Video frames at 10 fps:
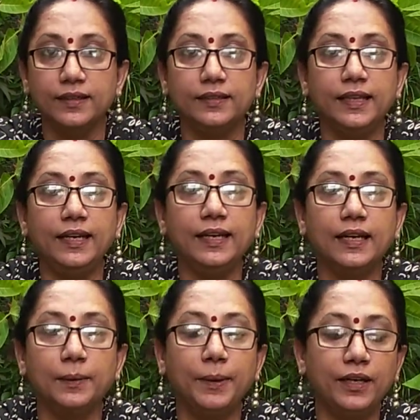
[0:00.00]
then
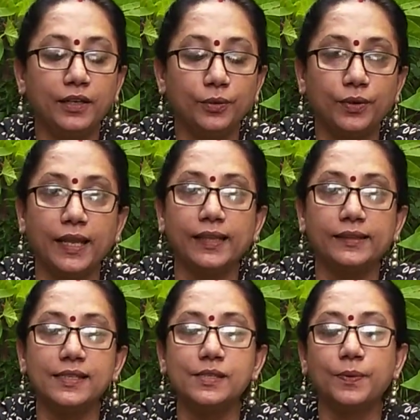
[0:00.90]
little bit you take
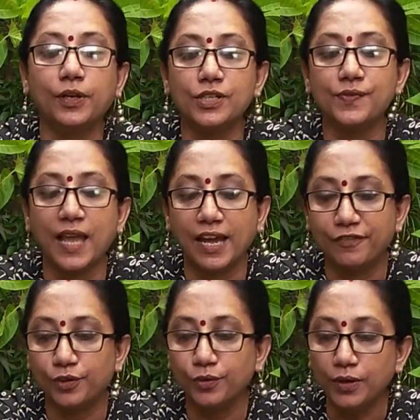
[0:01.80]
this, because we
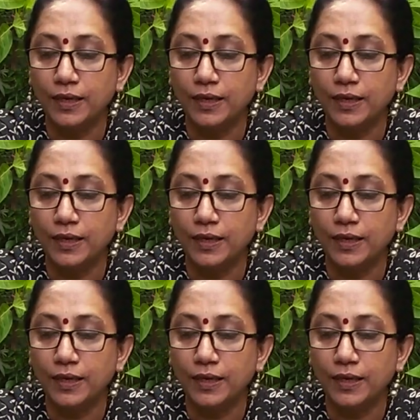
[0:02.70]
have to